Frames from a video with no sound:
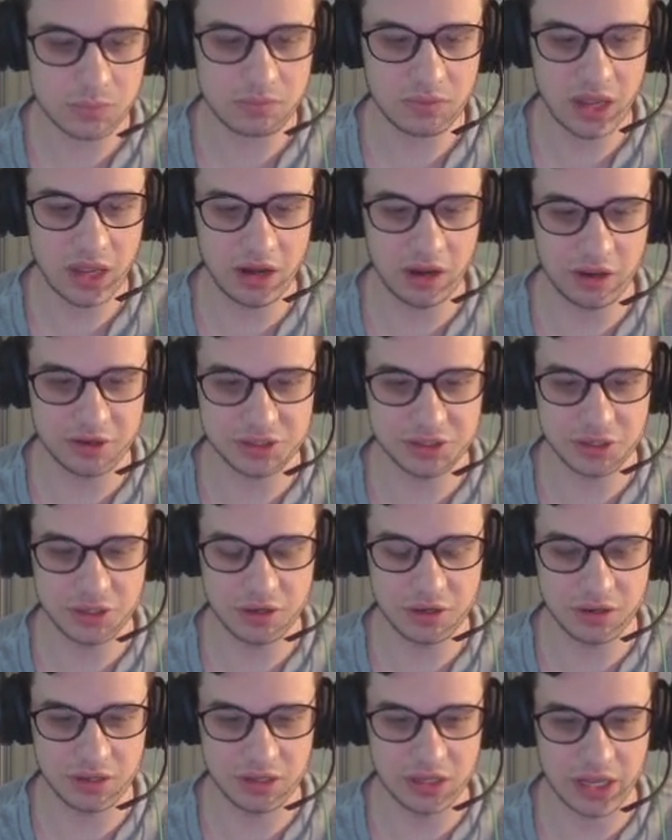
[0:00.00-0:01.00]
And I also
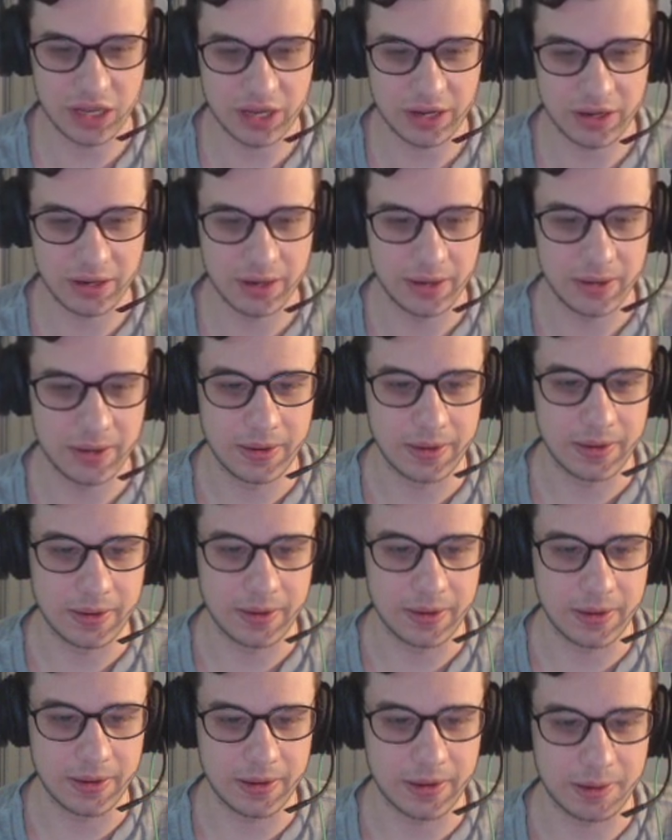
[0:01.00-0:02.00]
noted that
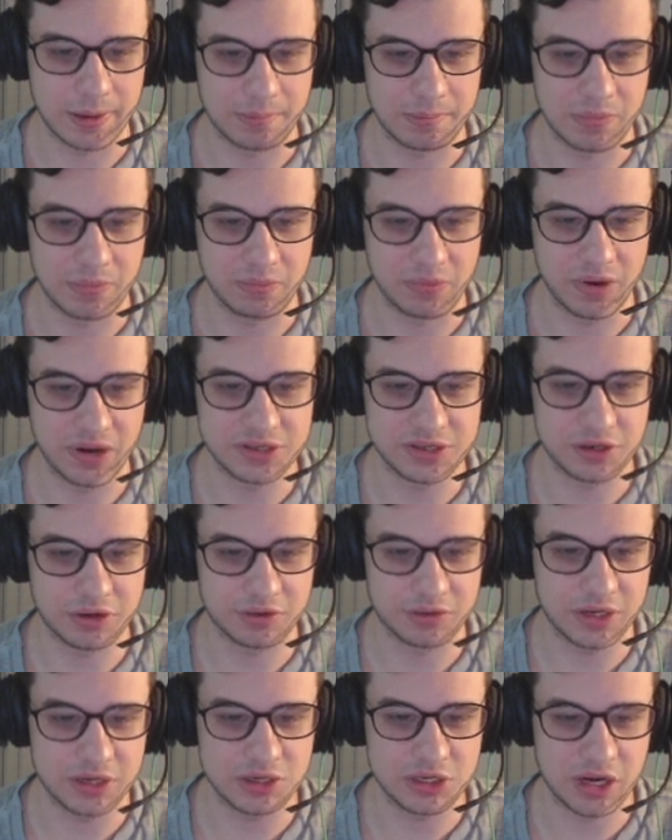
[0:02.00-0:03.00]
red's
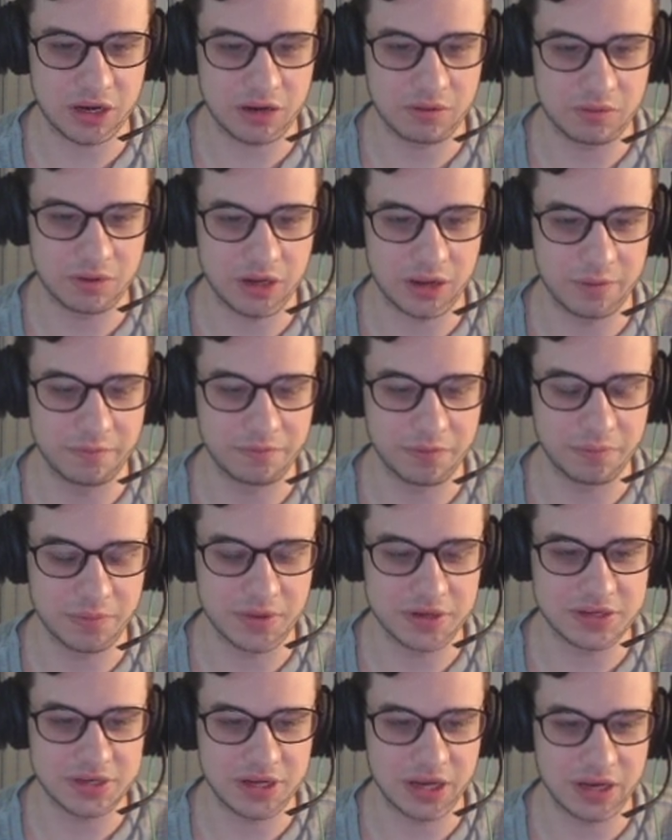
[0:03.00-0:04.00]
only check would come from
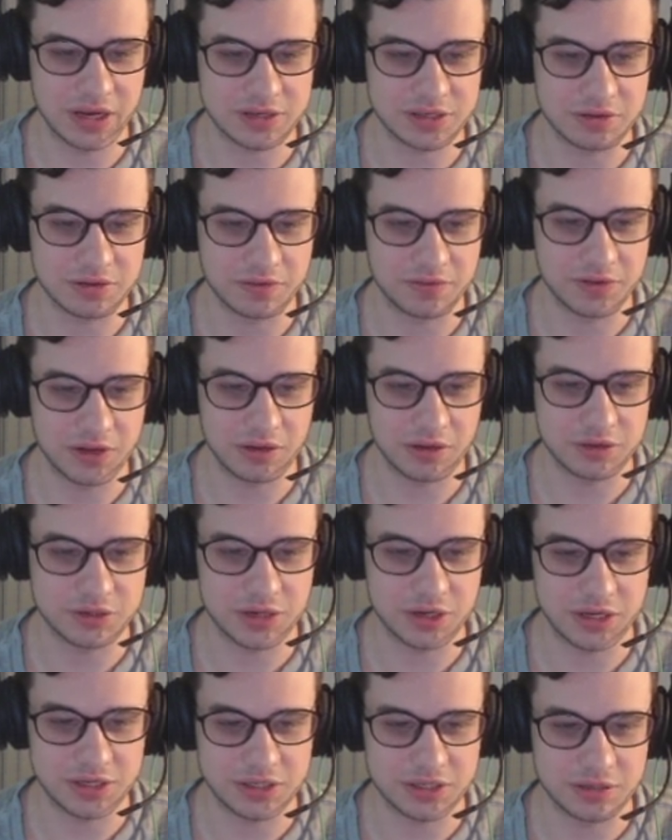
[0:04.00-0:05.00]
this knight, so if yellow
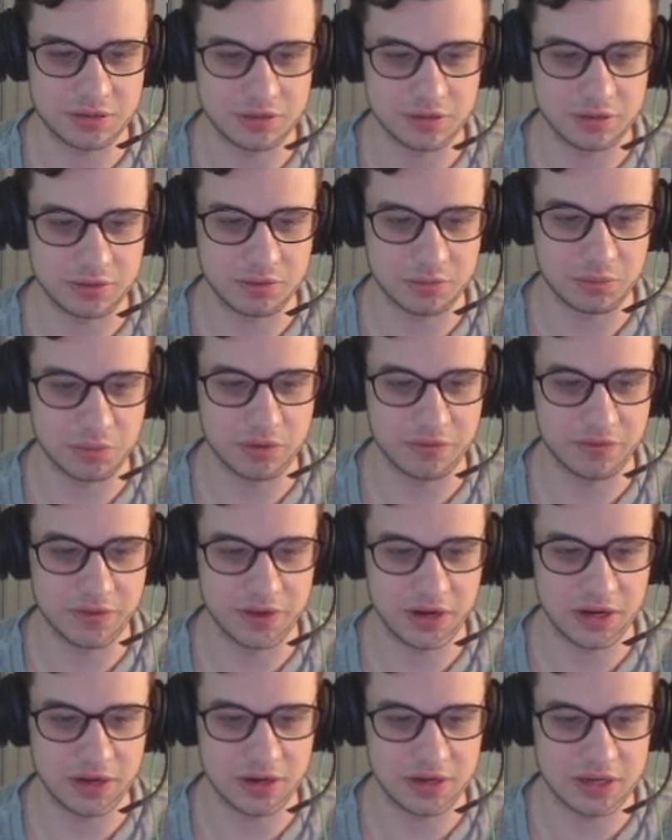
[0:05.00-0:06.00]
tries to move the
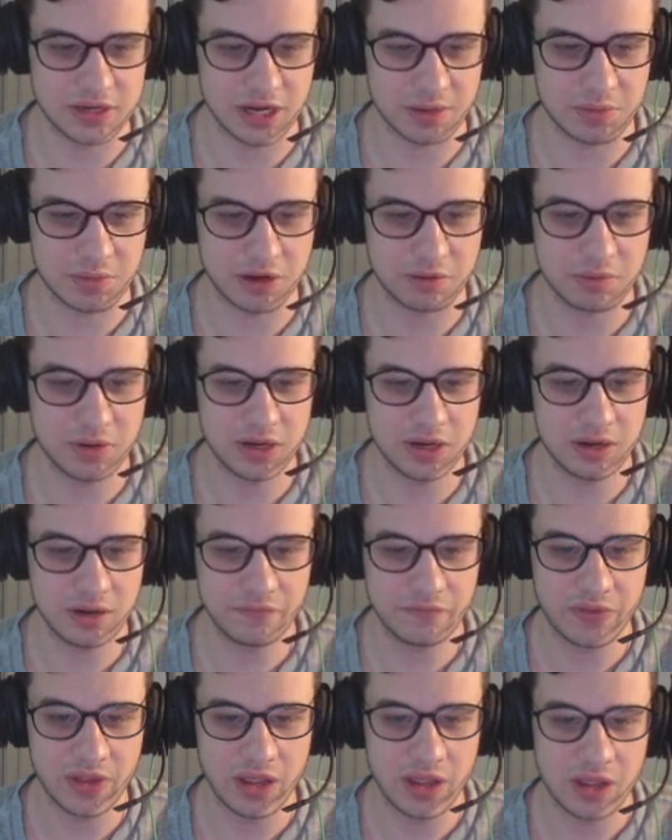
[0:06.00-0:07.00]
knight and attack my queen,
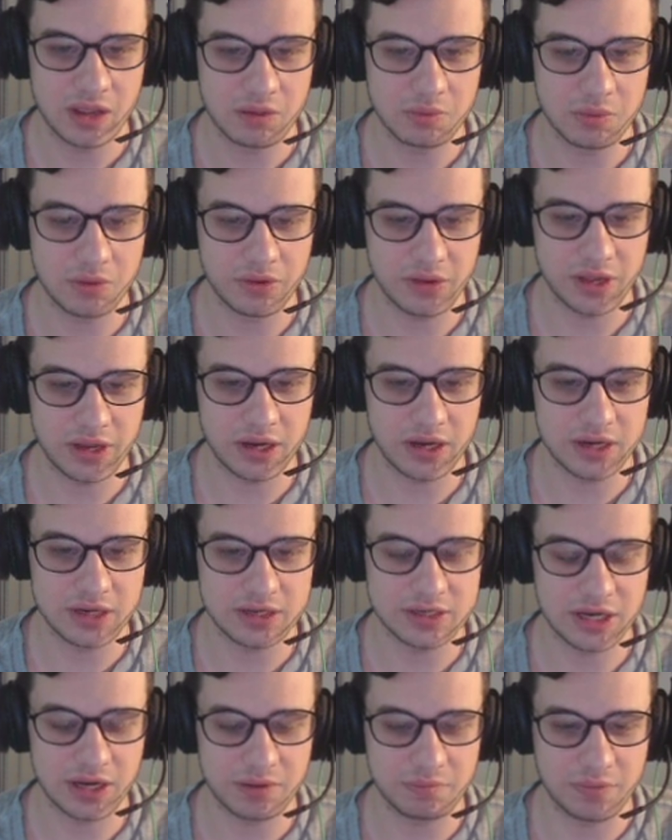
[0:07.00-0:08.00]
well then
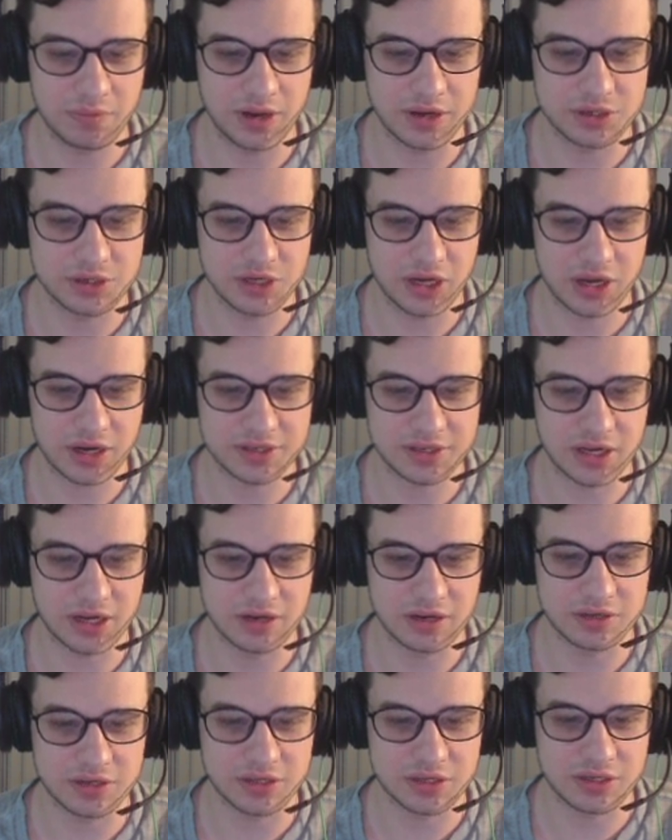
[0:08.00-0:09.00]
anytime red checks I
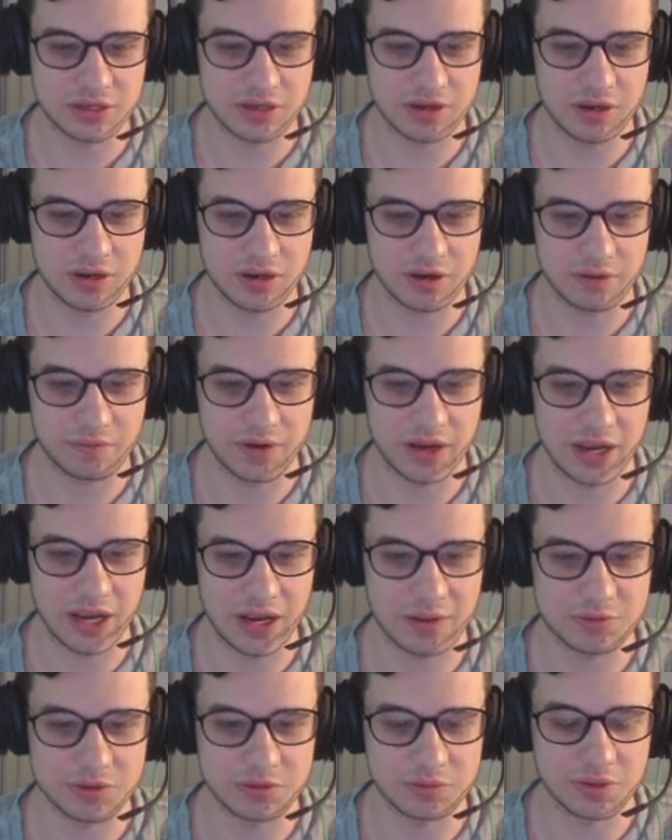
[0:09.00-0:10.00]
can just
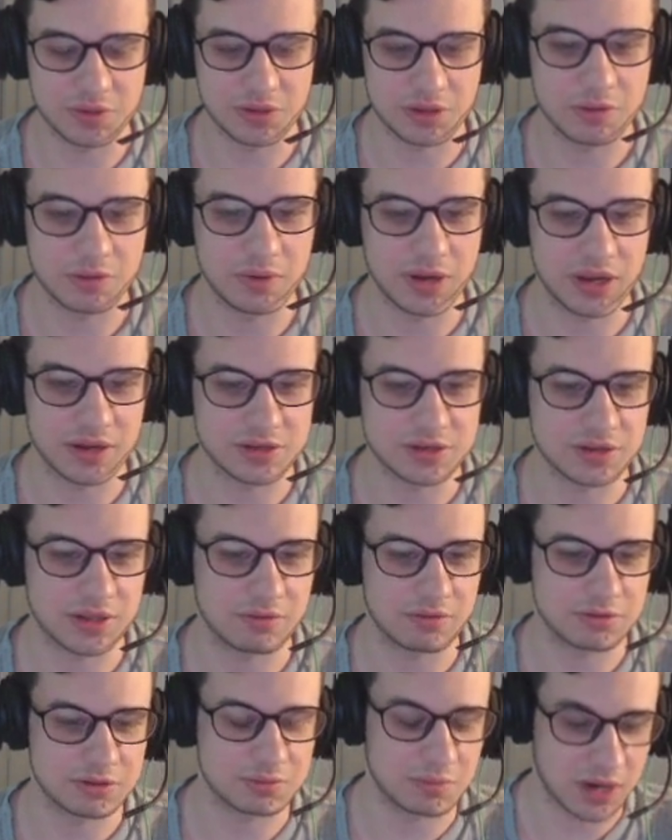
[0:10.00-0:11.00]
recapture with the queen. So
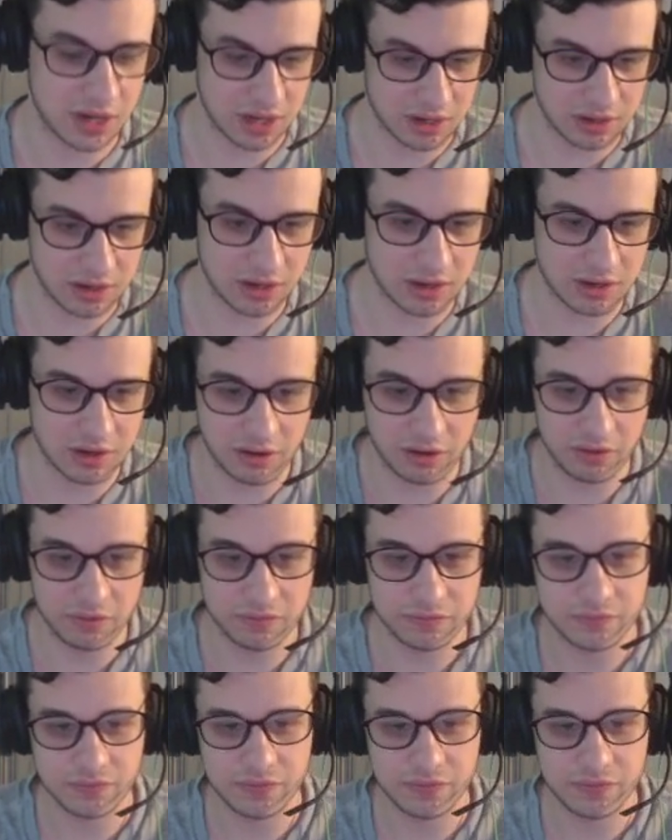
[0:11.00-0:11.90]
that was my idea here.